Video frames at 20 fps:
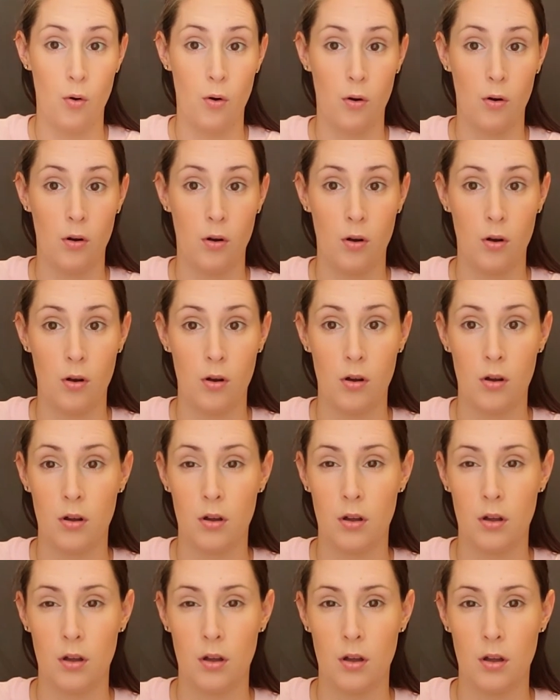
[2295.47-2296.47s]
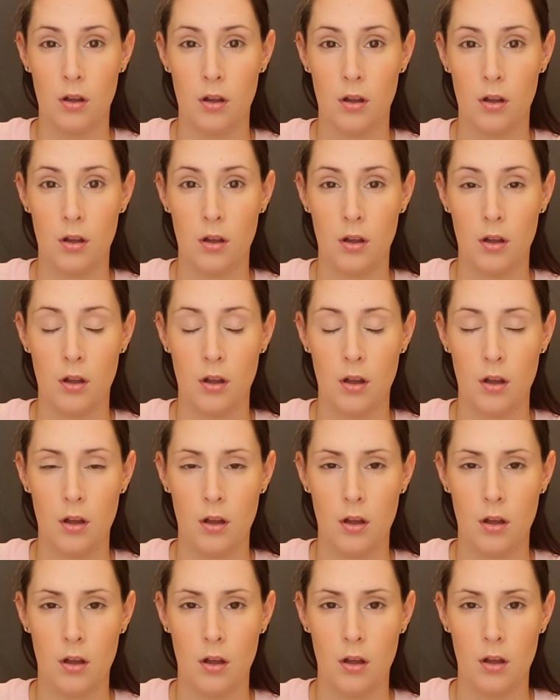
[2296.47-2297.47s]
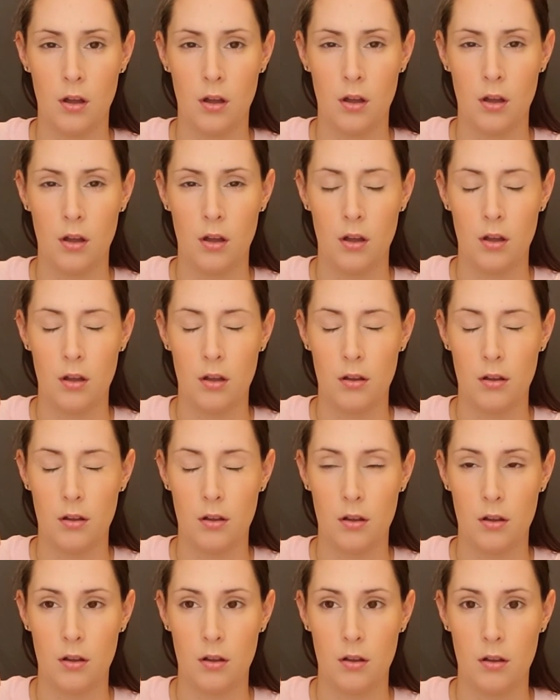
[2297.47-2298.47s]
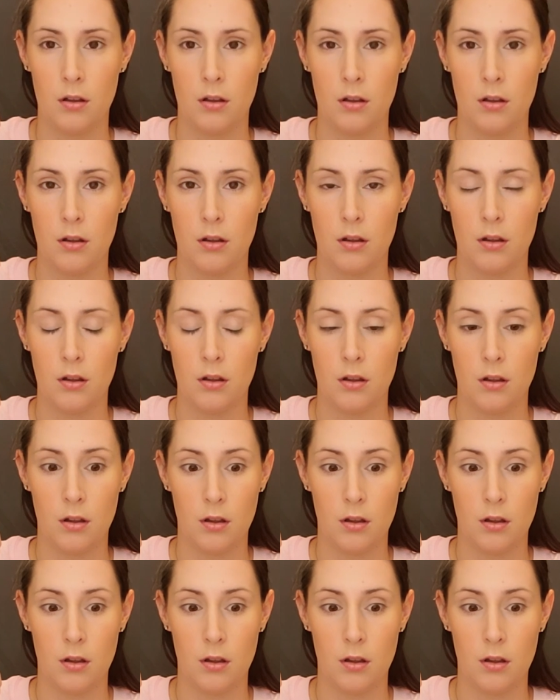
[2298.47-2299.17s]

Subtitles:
Nobody speaks.